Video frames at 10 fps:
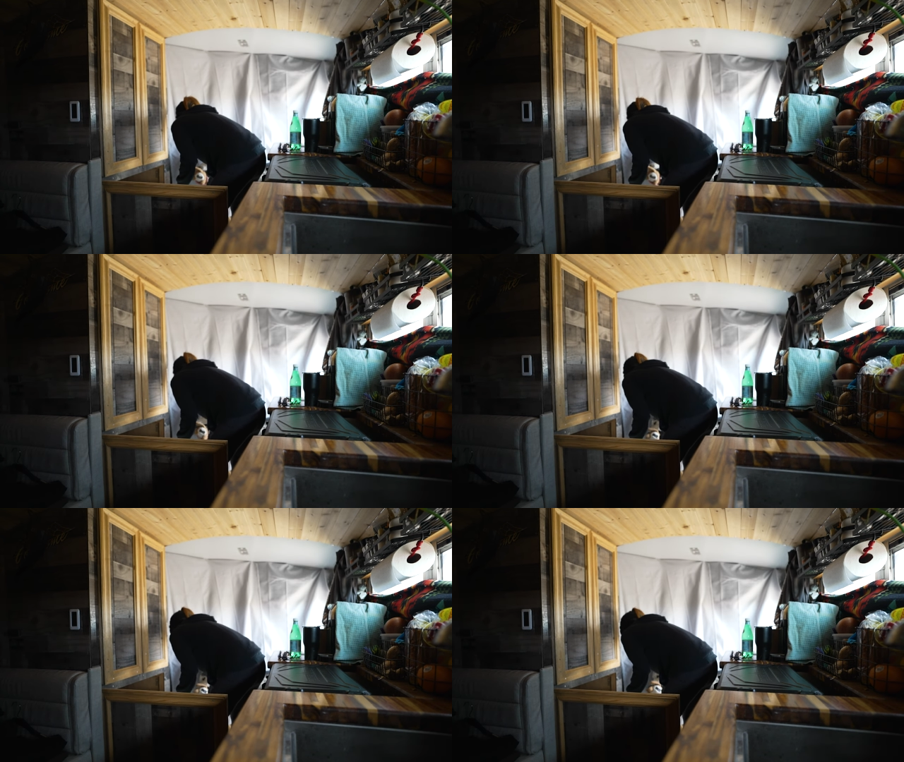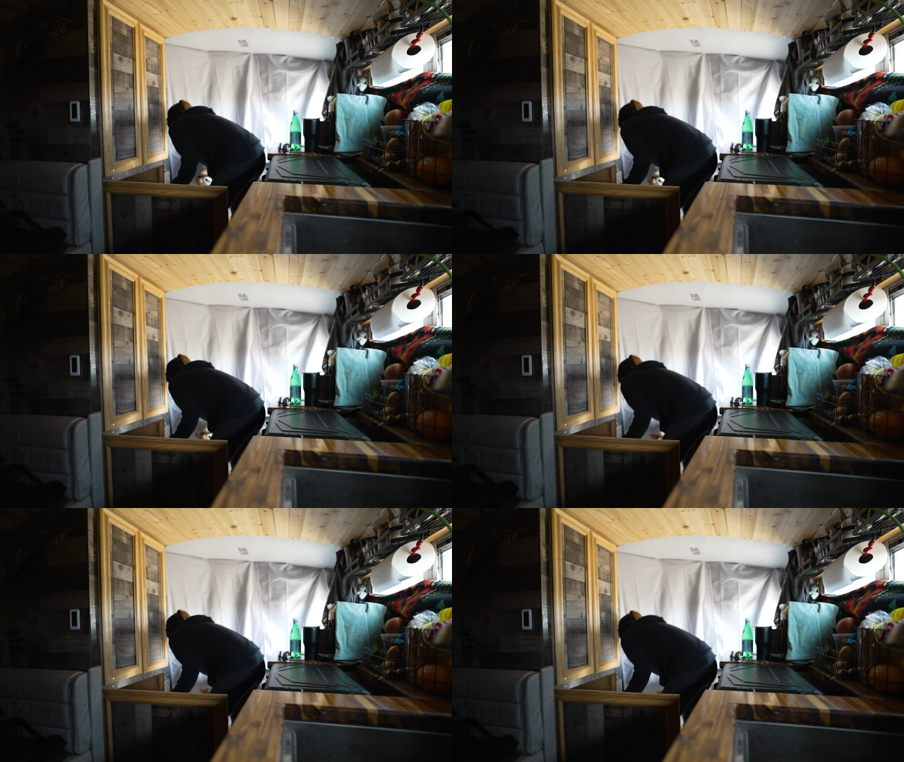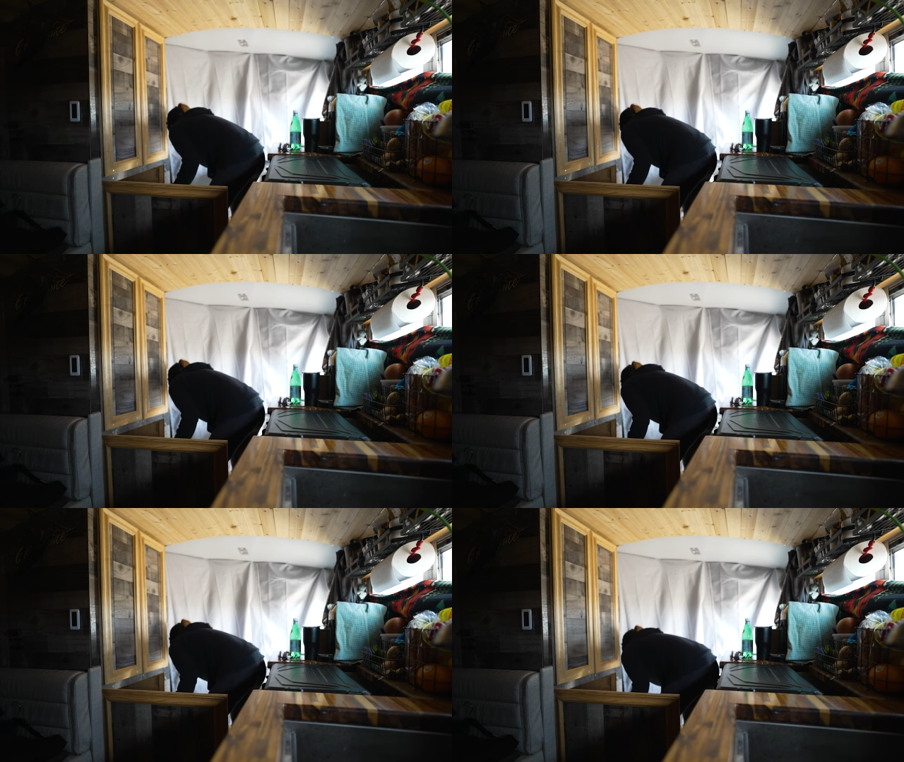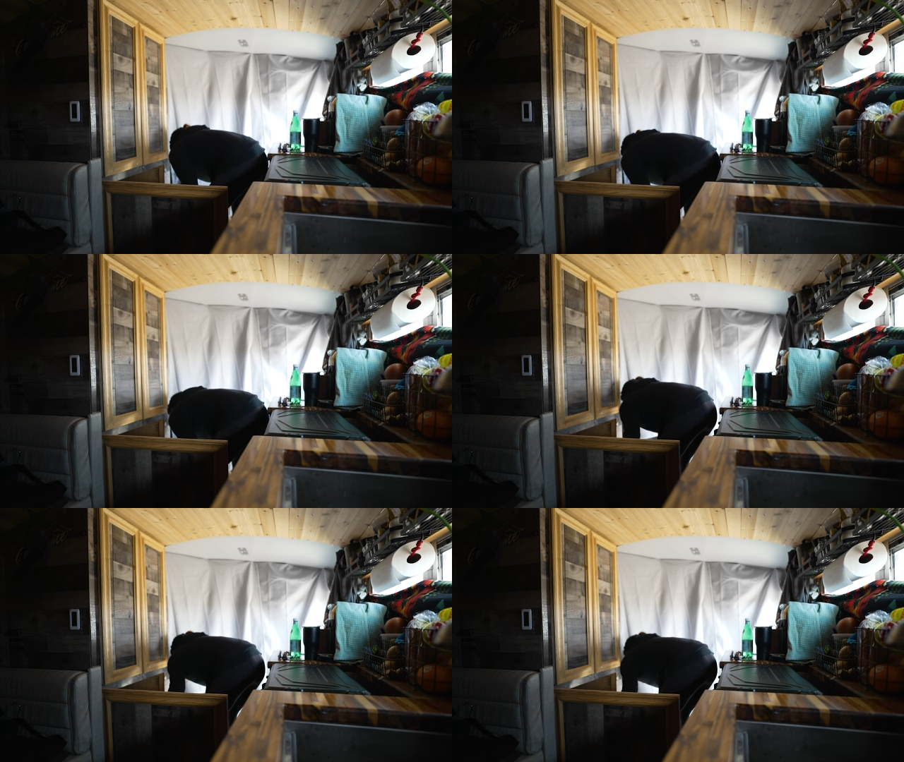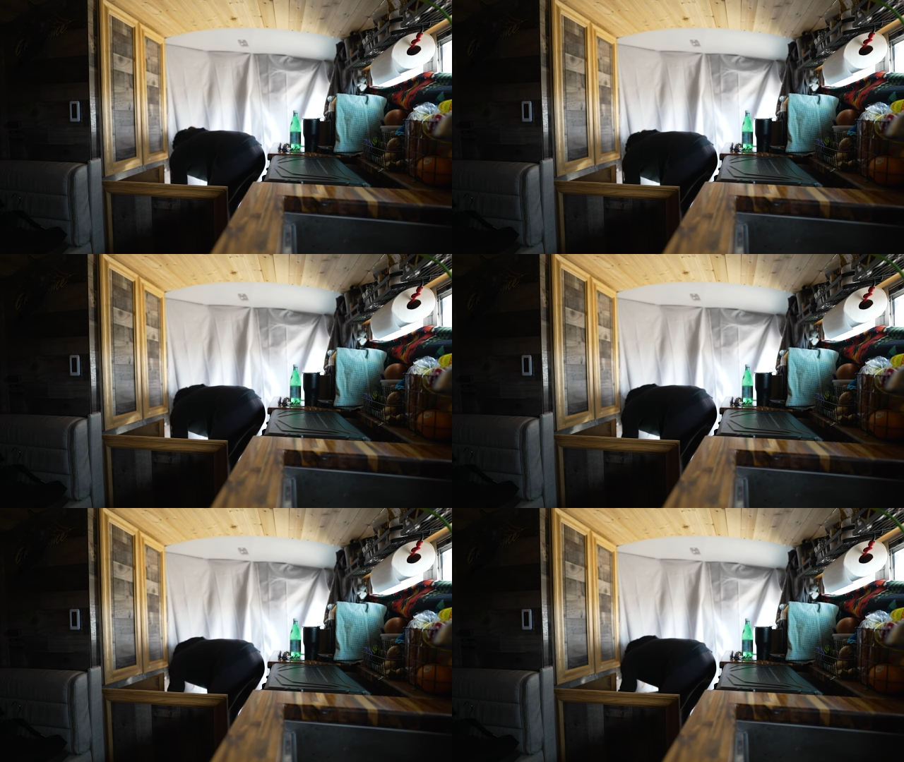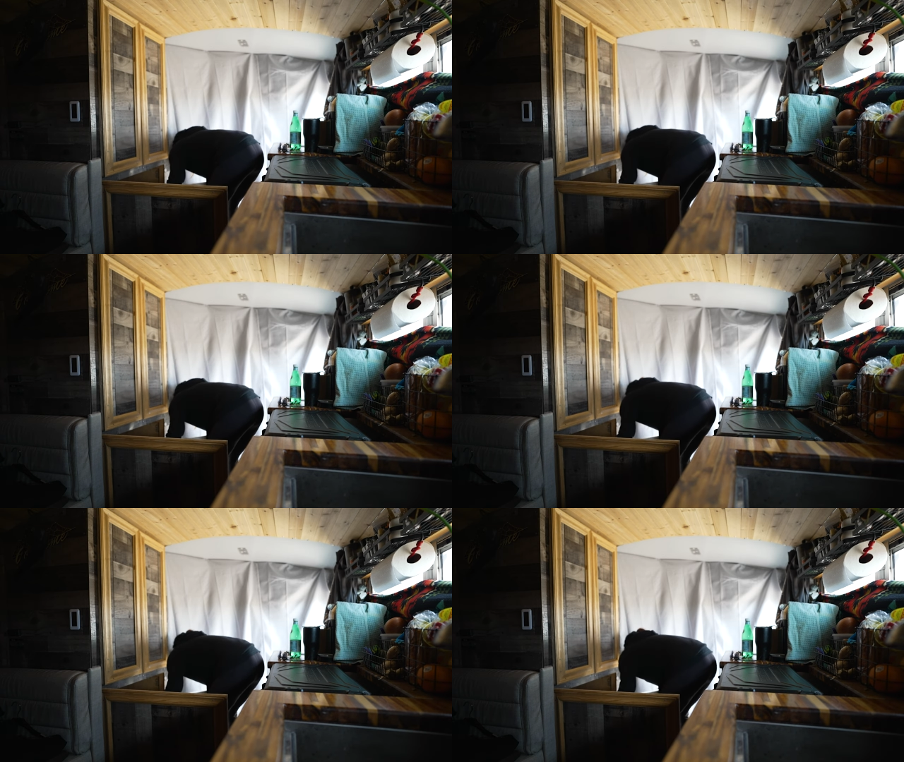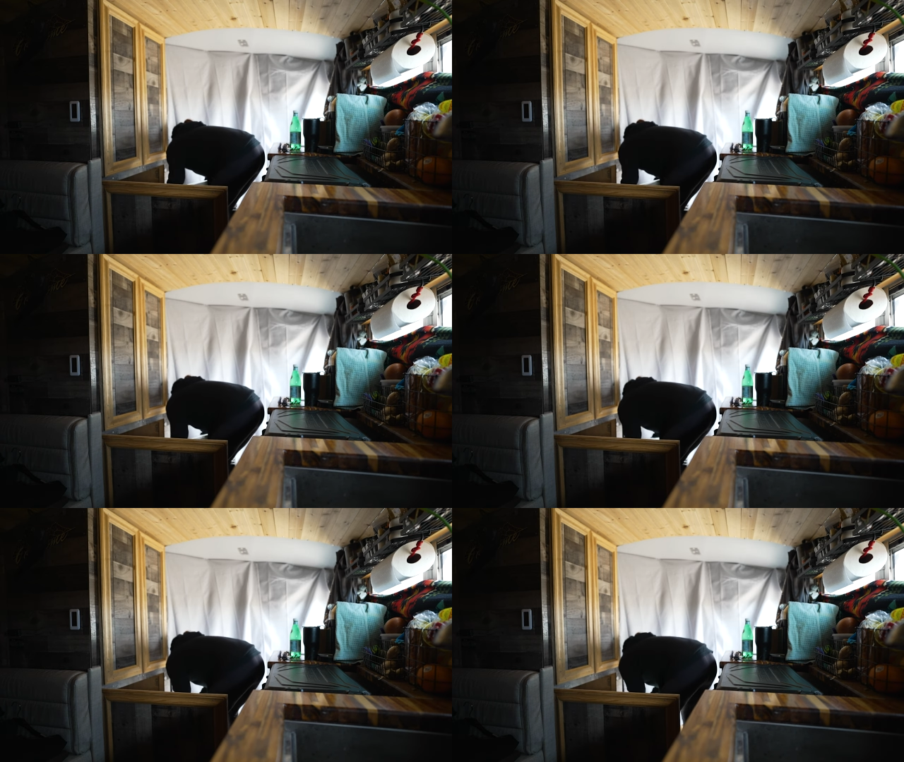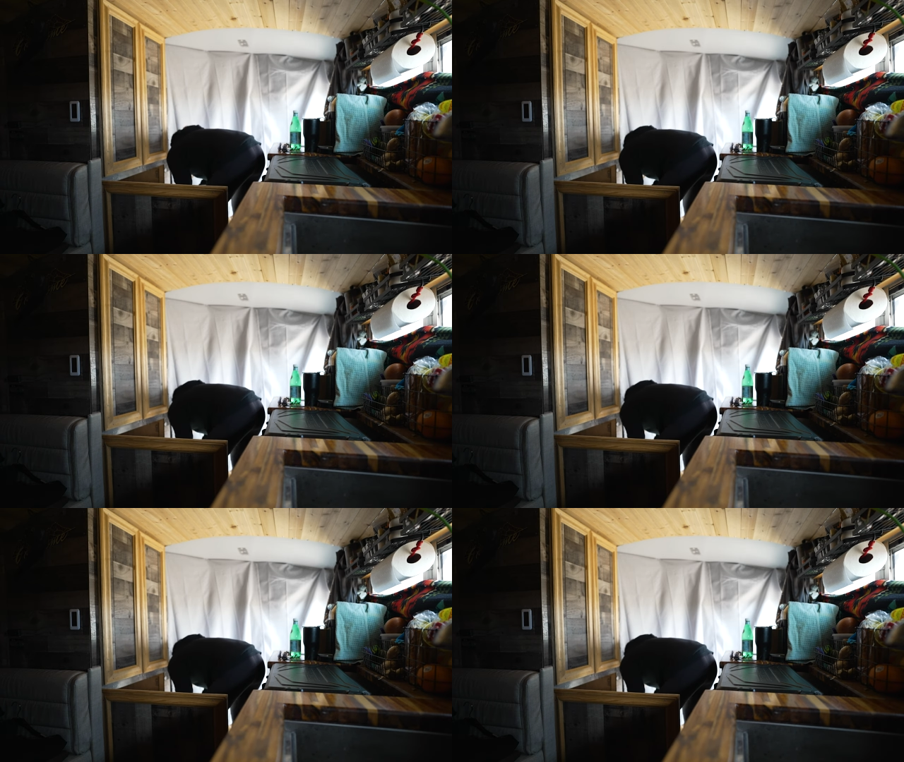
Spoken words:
Nobody's mouth can be seen.